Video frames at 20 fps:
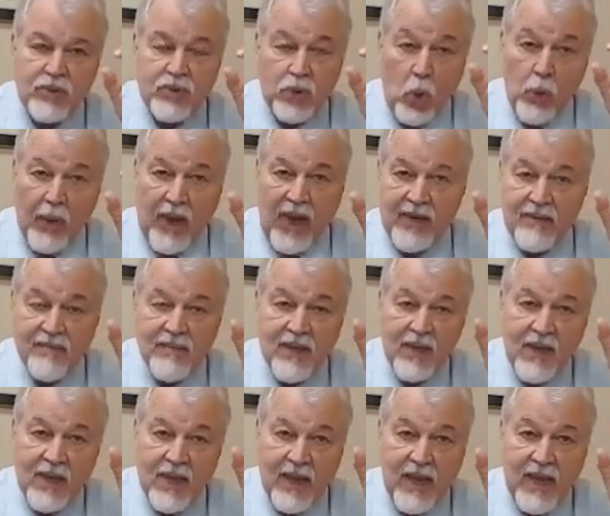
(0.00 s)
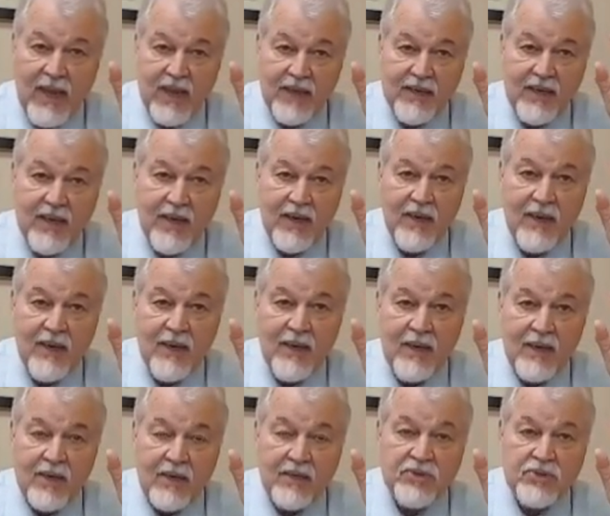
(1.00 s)
no light, and
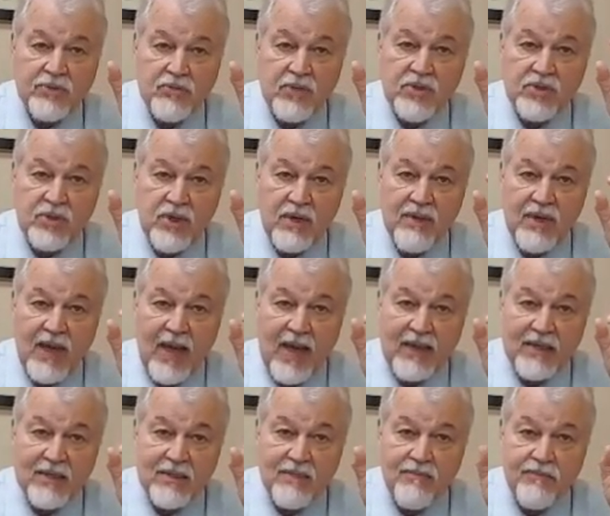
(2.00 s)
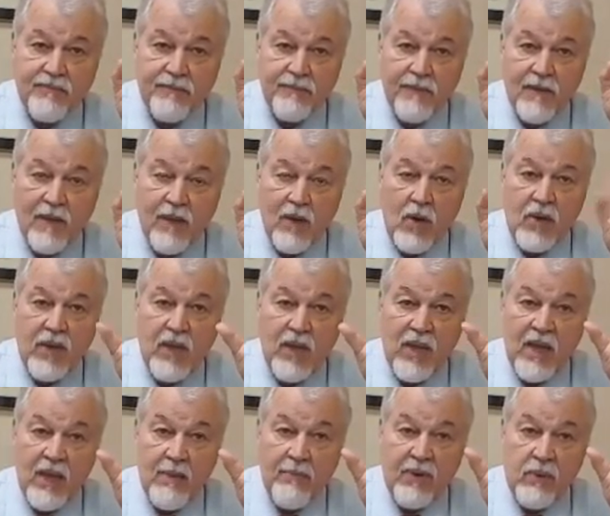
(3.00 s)
constricts in light.
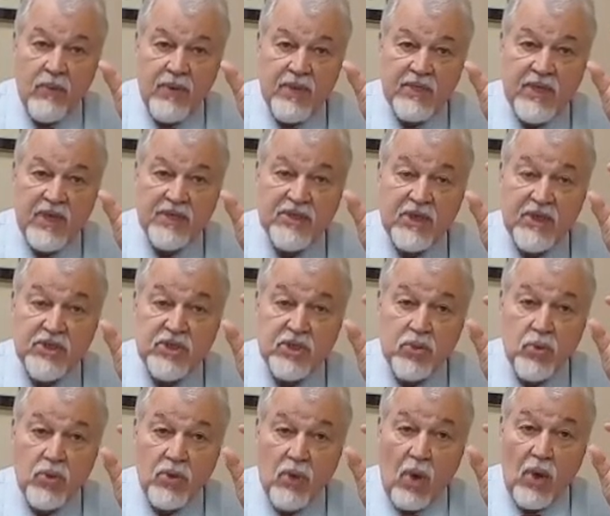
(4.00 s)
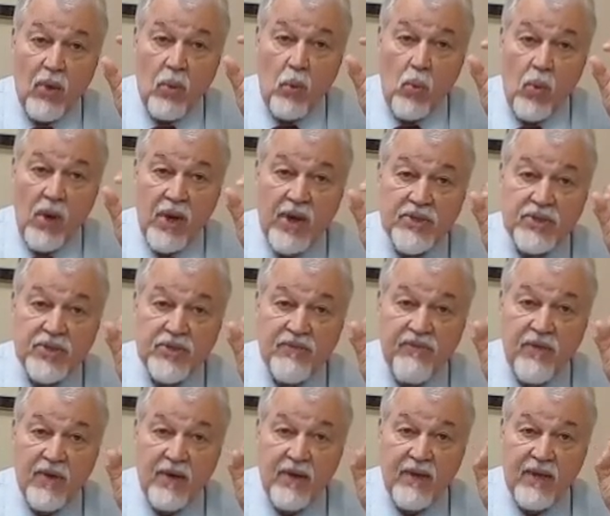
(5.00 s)
Okay, but when it does it, it should do it all at once
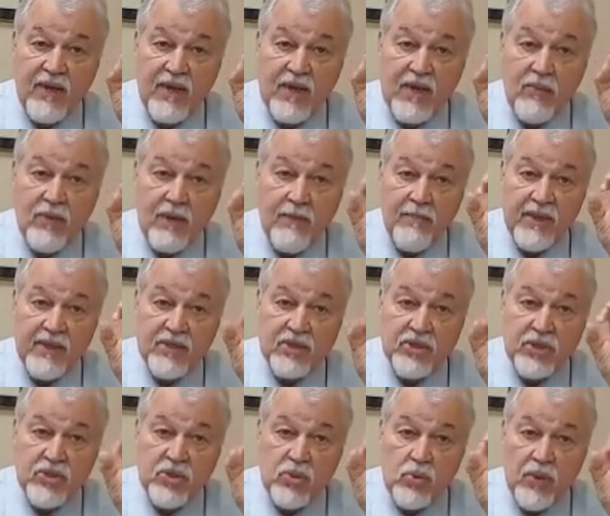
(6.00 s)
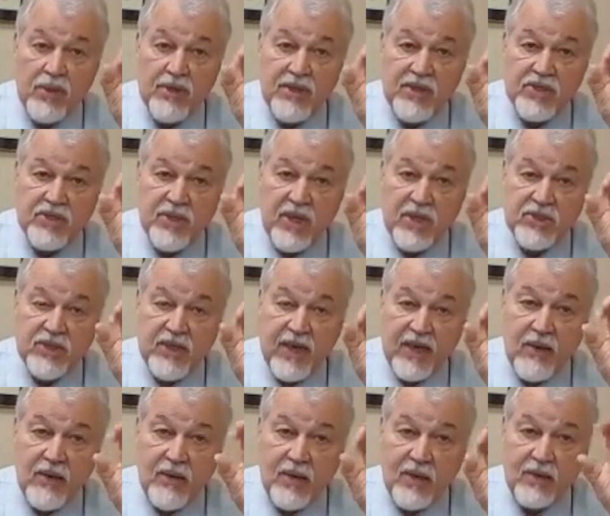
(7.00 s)
fairly equally, but it shouldn't do one of these things,
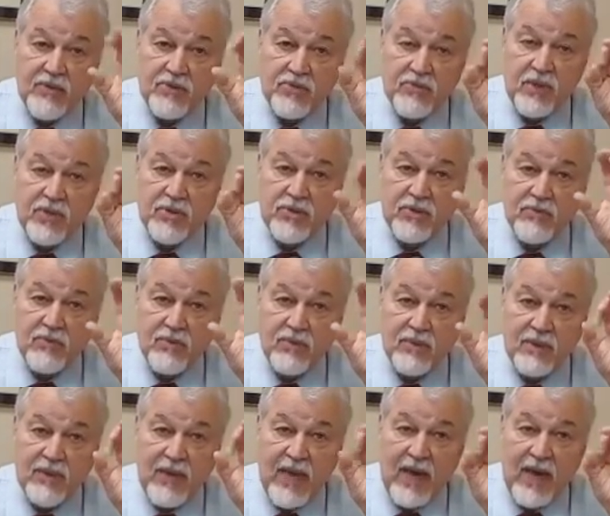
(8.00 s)
like it constricts and